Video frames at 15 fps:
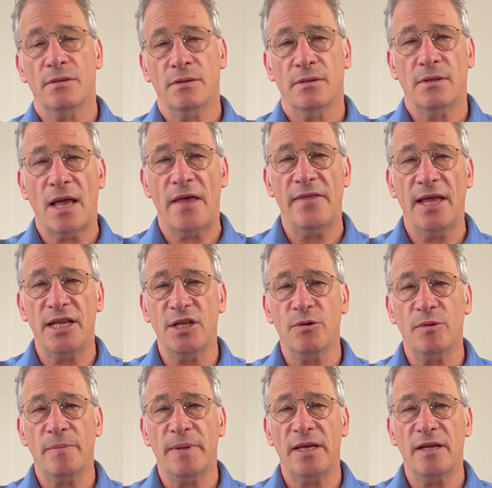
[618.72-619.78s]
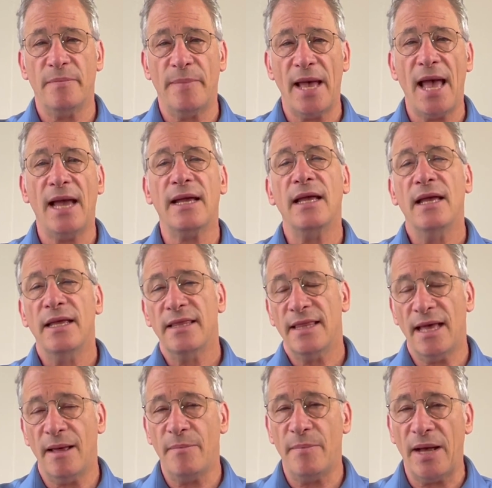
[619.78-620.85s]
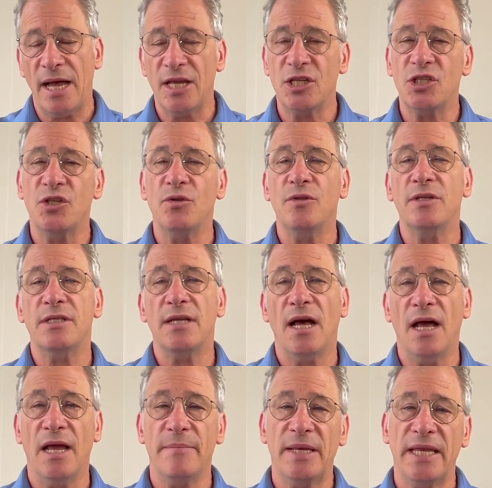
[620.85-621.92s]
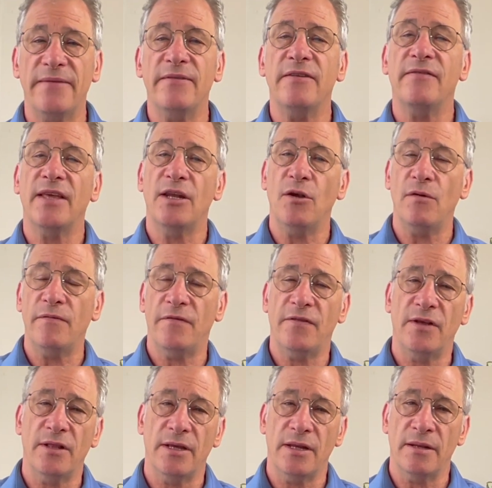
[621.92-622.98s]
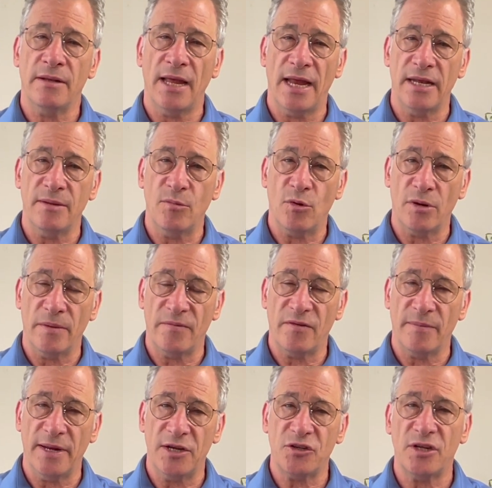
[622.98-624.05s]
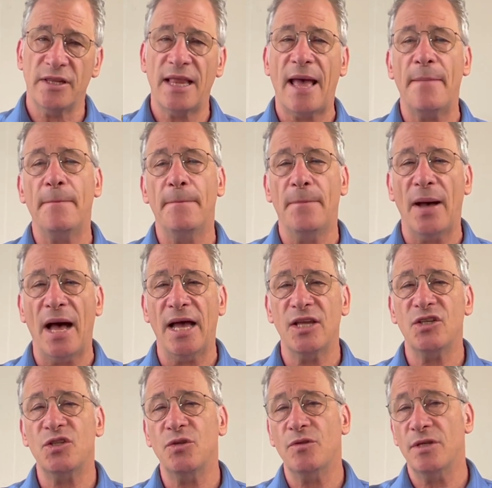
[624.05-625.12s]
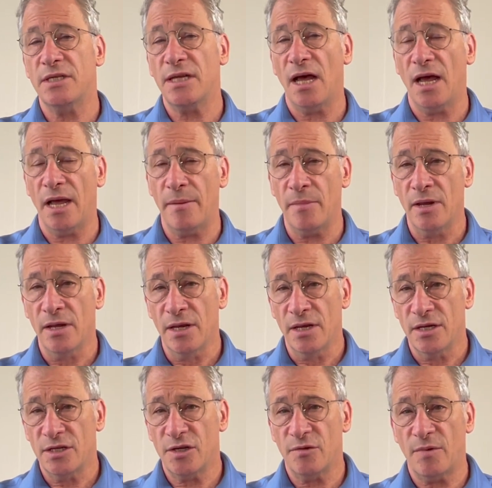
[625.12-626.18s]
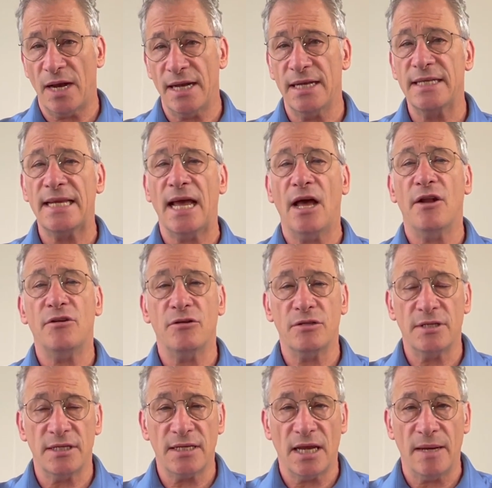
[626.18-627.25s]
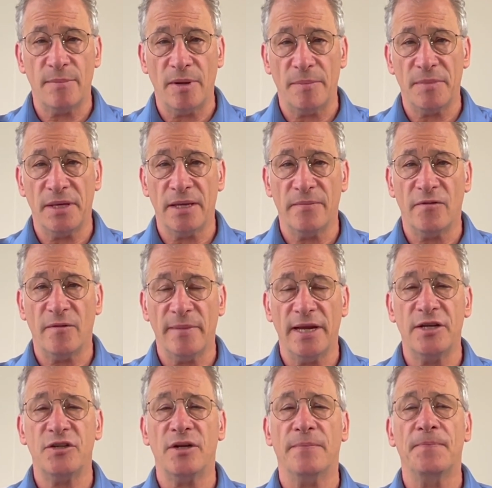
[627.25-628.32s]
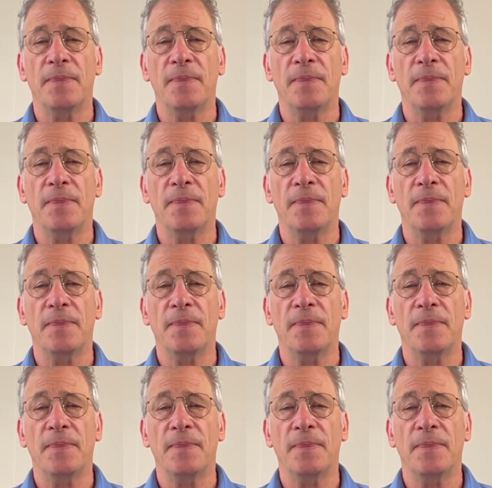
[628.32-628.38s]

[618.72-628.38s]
And then you repeat it back. That buys you the time, even if they don't fill in any more information, that buys you the time to write it down or to type up the information.